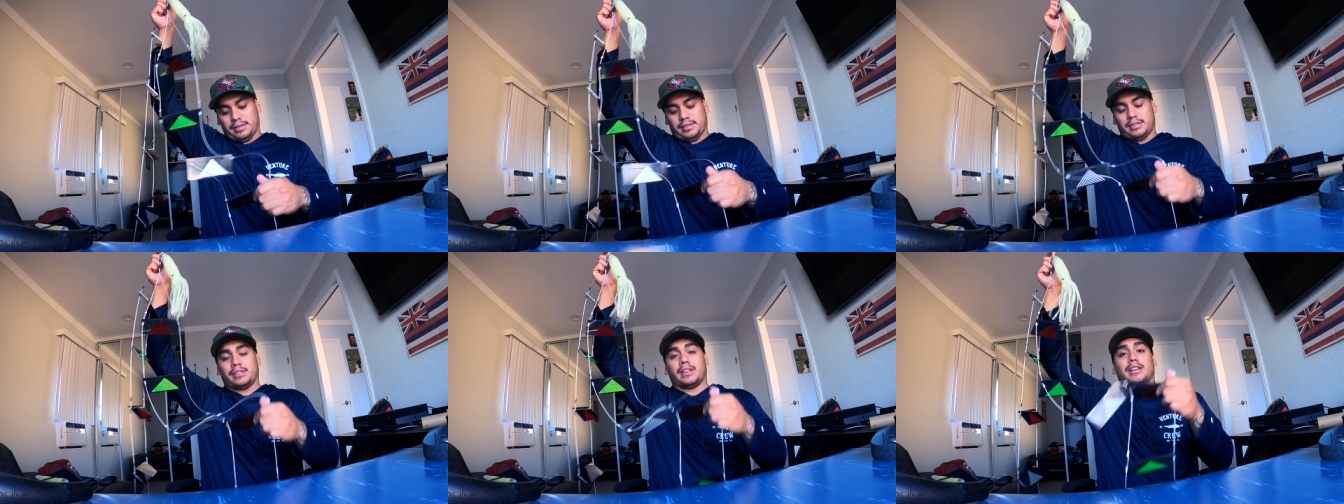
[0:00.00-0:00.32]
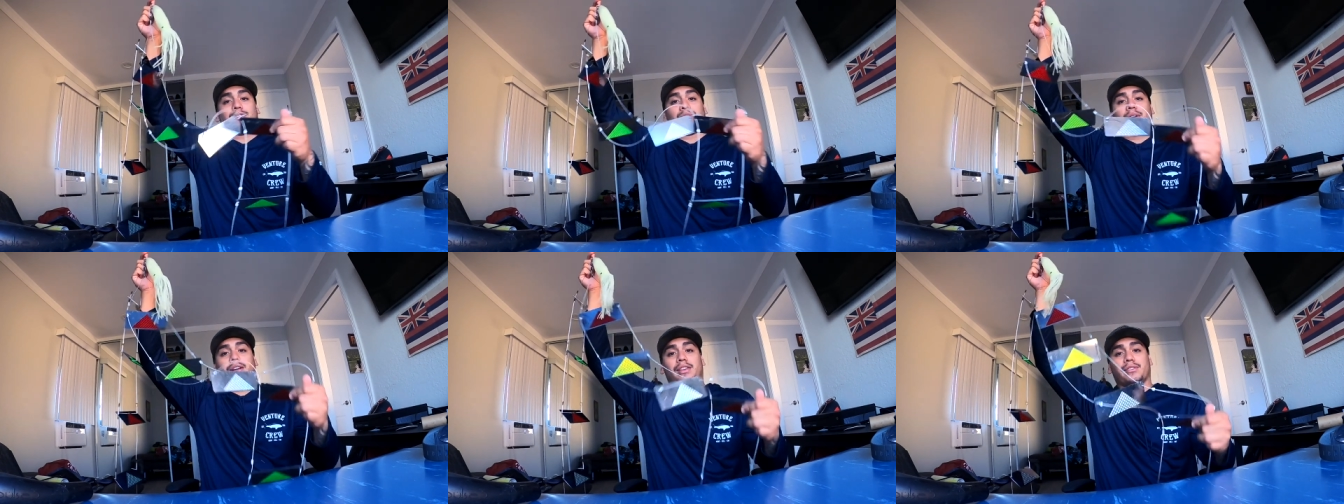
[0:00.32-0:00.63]
So
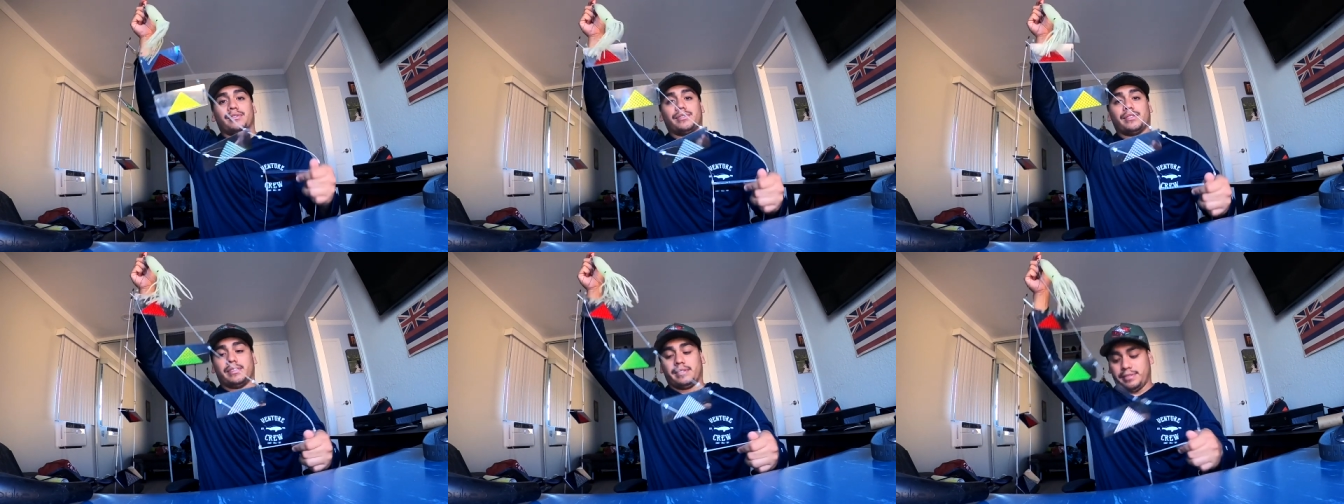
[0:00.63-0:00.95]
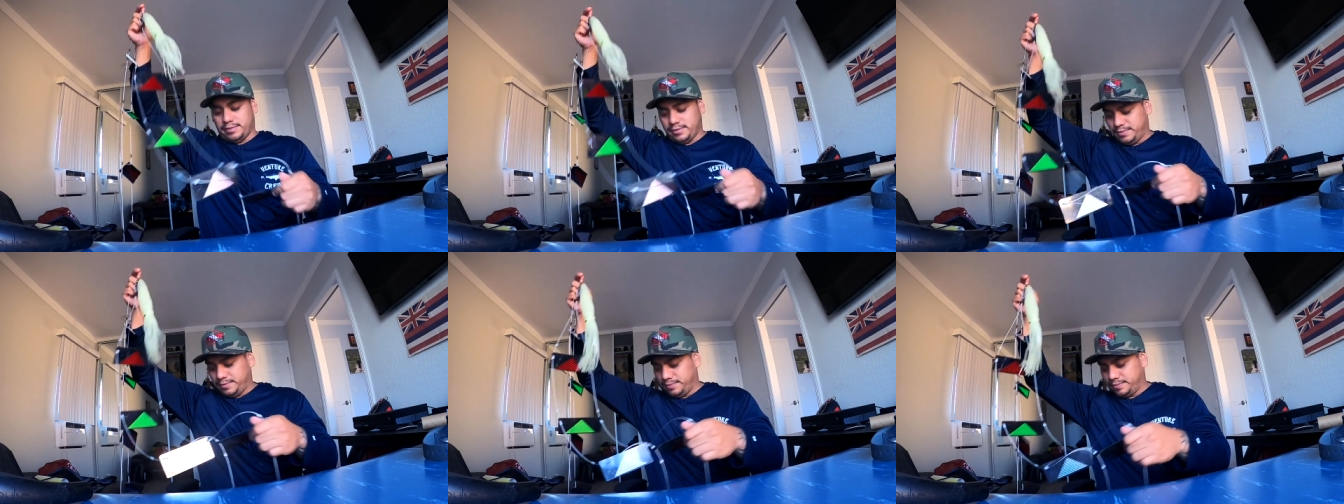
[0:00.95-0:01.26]
that's what I use.
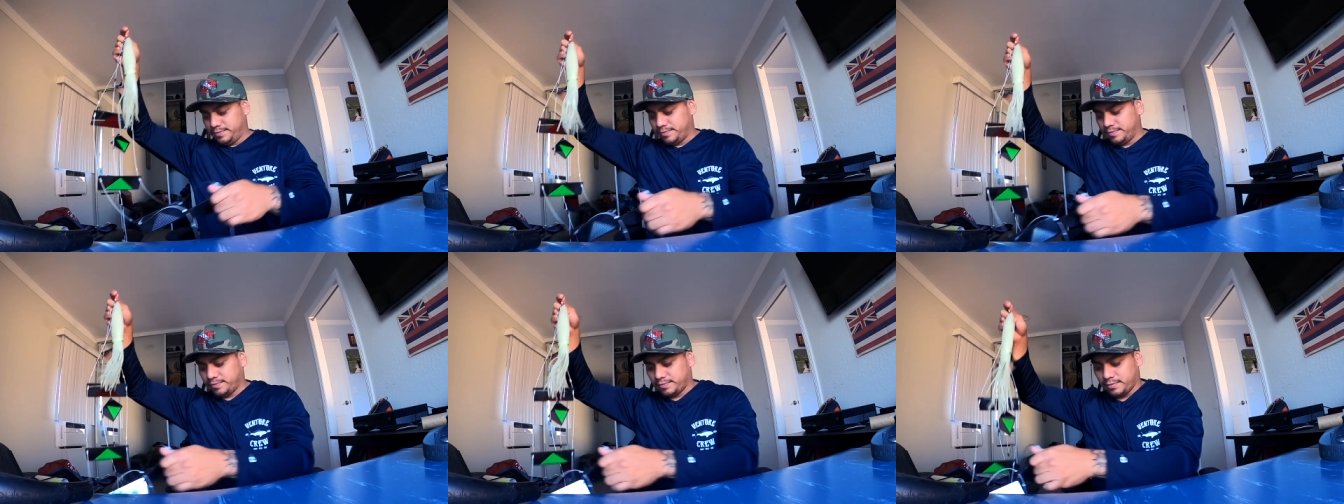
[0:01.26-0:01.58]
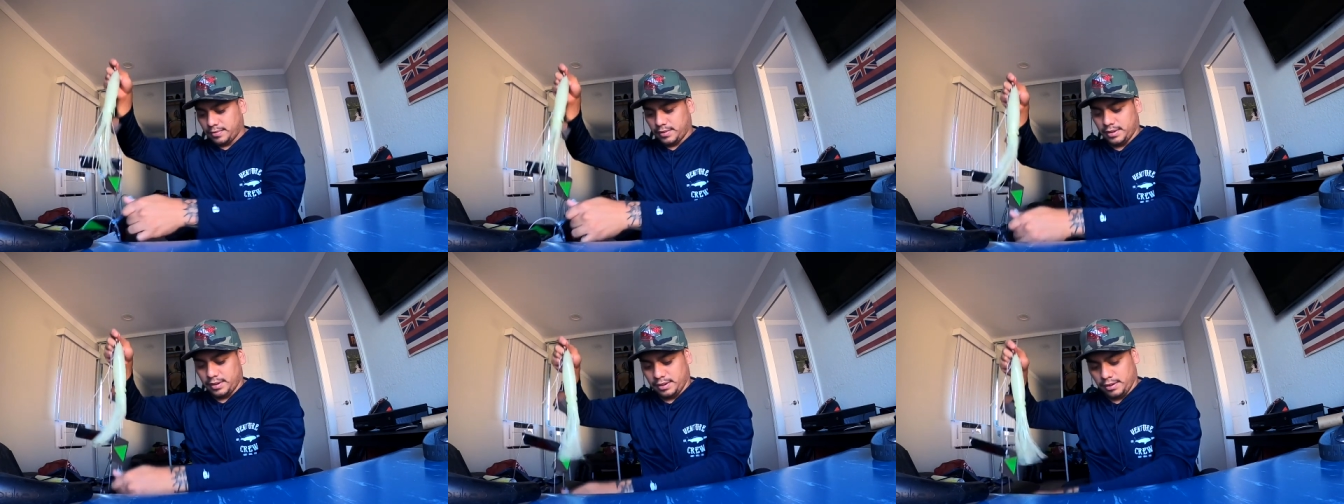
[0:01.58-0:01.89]

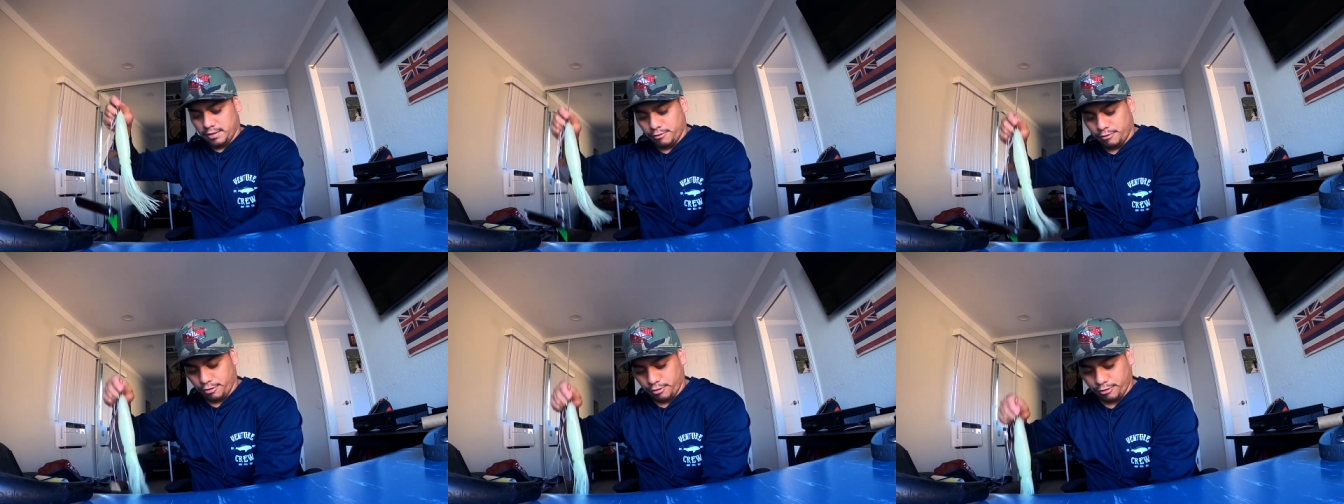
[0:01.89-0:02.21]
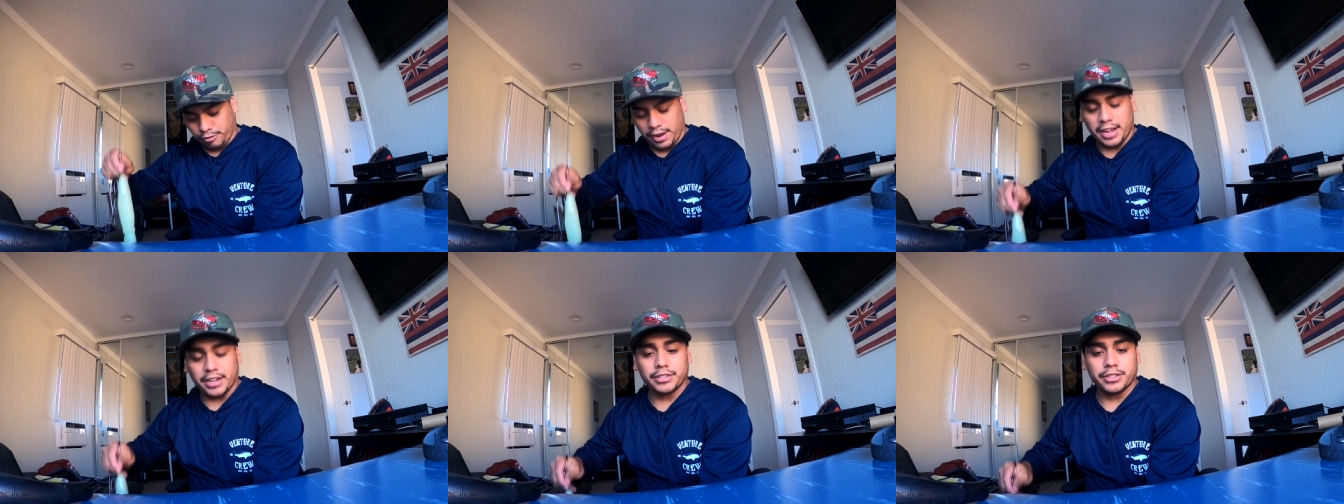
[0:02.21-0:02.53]
For
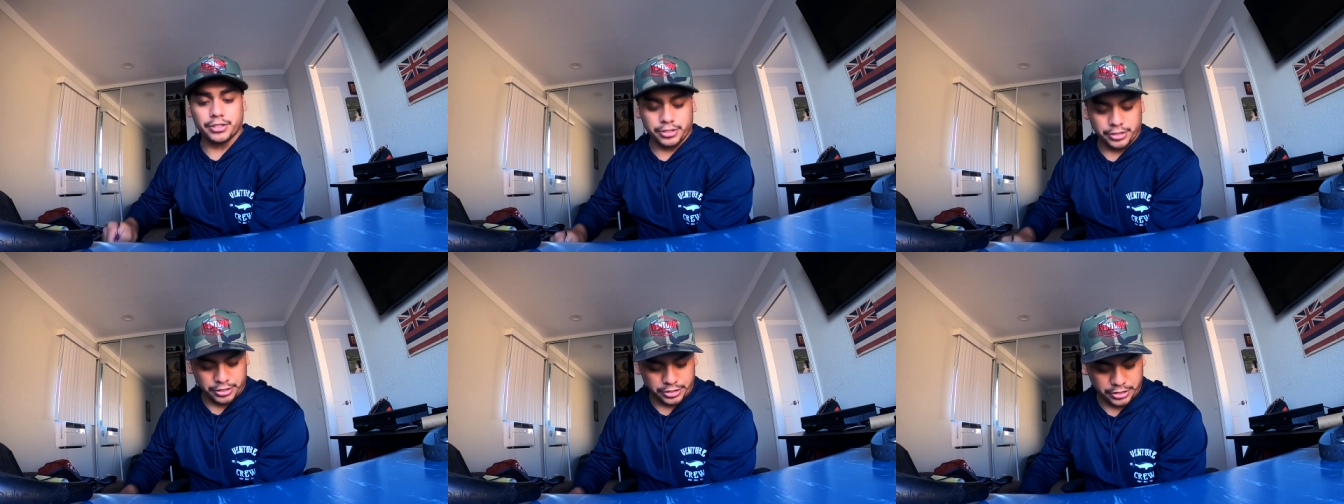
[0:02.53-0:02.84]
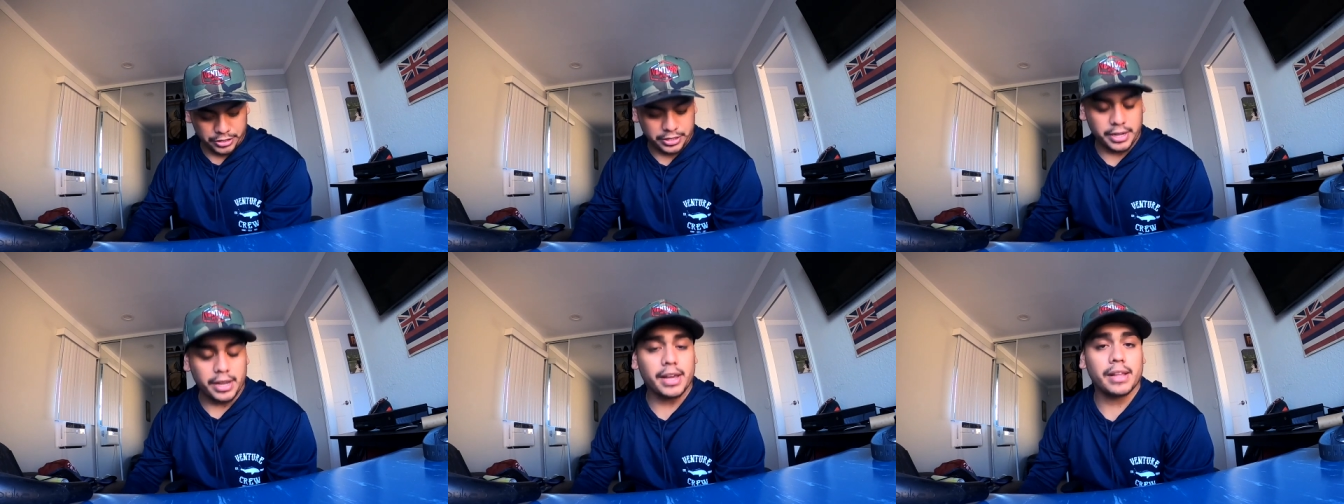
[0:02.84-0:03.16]

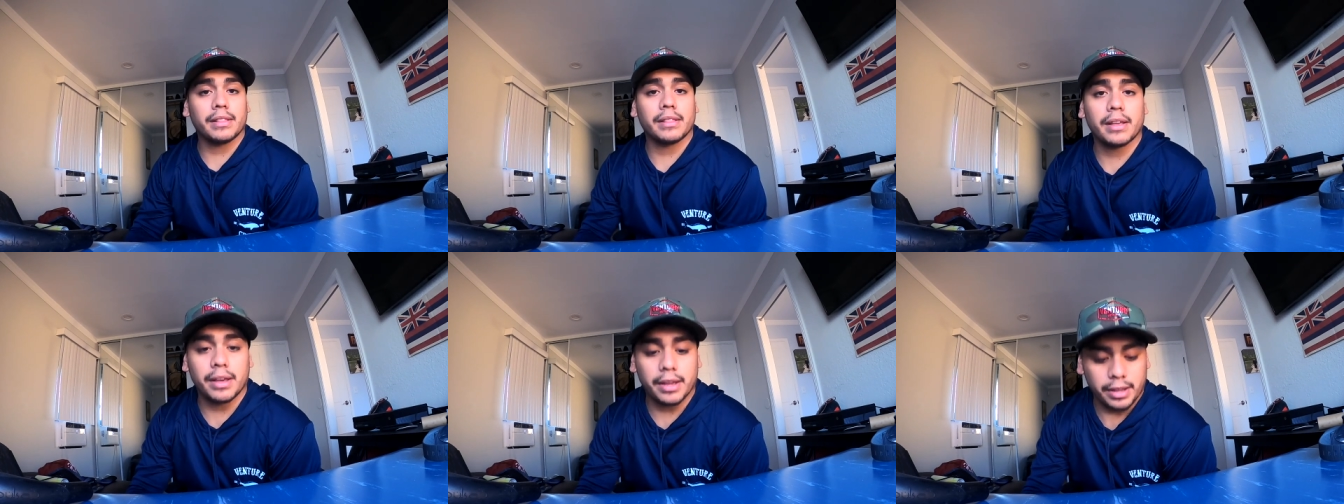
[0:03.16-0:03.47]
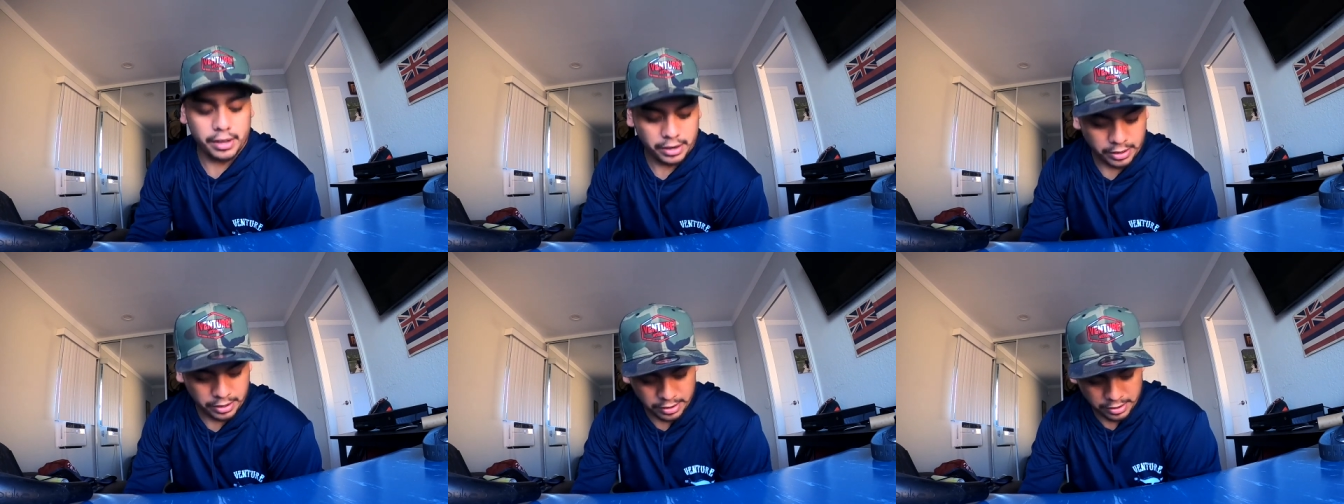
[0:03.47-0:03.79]
flashers, and
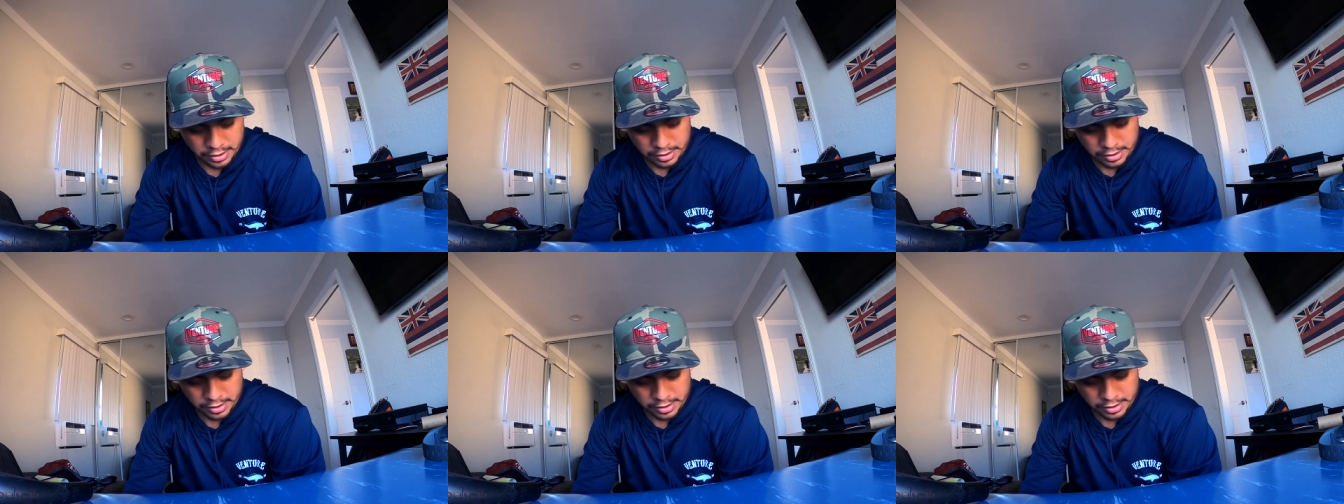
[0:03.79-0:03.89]
then